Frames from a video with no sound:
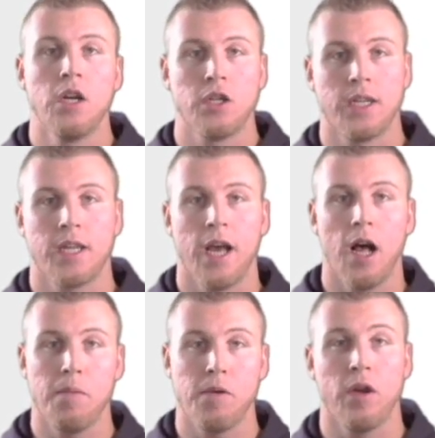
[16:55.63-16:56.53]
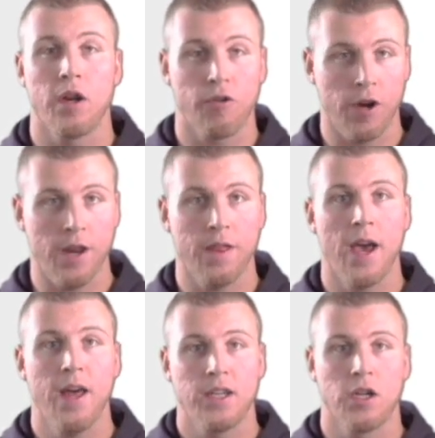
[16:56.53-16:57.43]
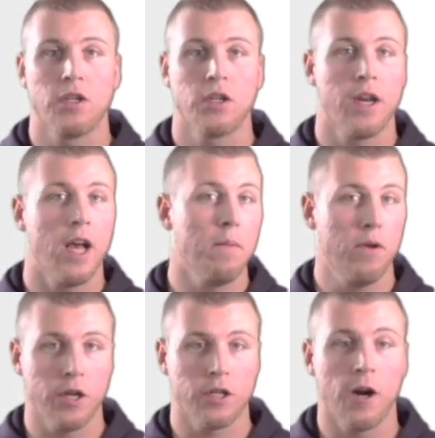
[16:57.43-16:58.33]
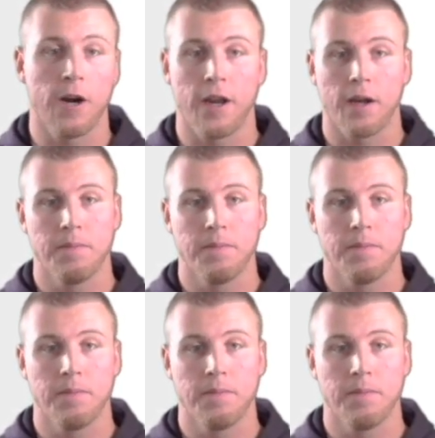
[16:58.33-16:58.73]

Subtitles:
So that's going to help you in creating that, and it's also going to help you in your targeting.